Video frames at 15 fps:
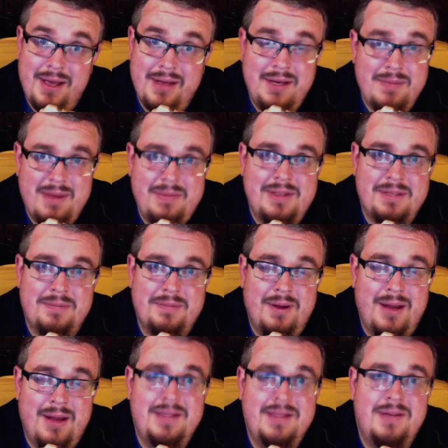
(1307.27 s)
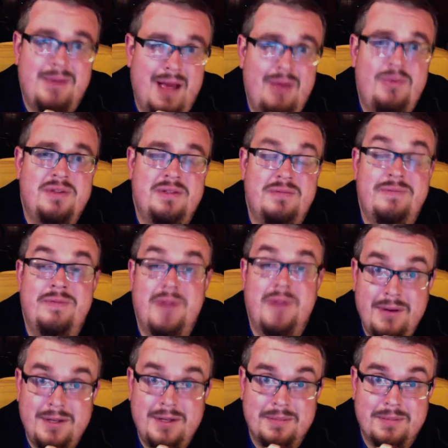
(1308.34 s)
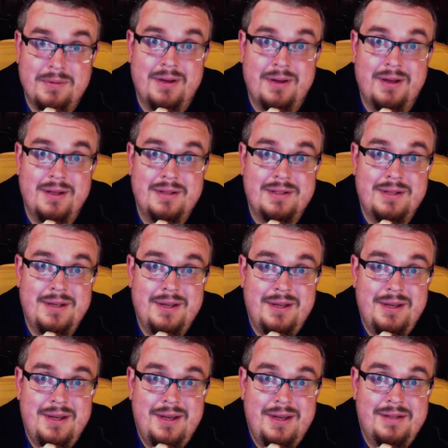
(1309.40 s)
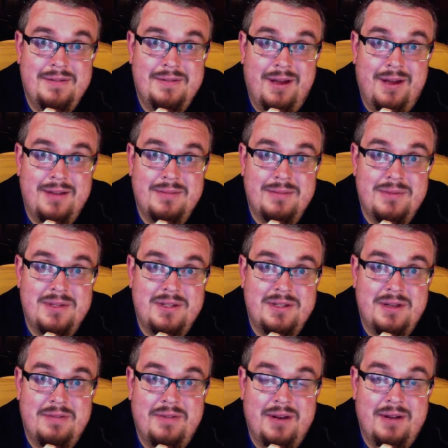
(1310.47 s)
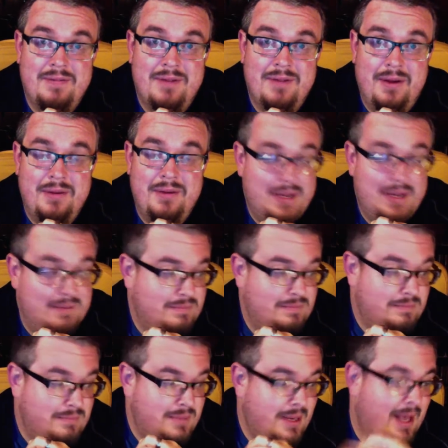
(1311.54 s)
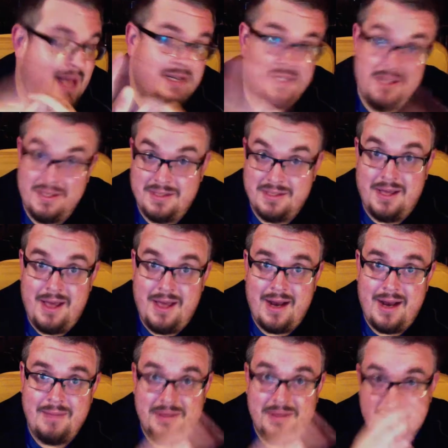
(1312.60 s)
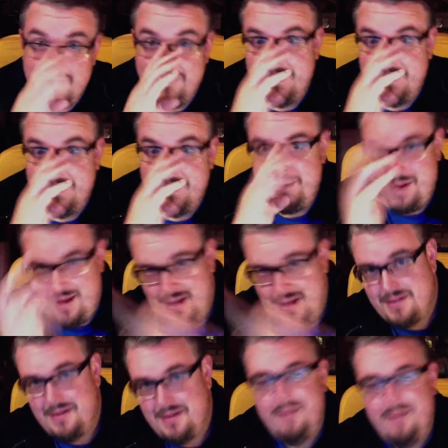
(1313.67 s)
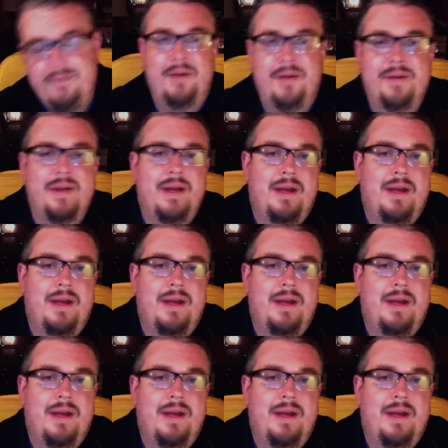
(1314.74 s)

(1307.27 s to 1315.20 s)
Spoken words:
You might be surprised. You know, I was very surprised to find some of the stuff that I found, and not just that. I mean, stuff in the past that I found.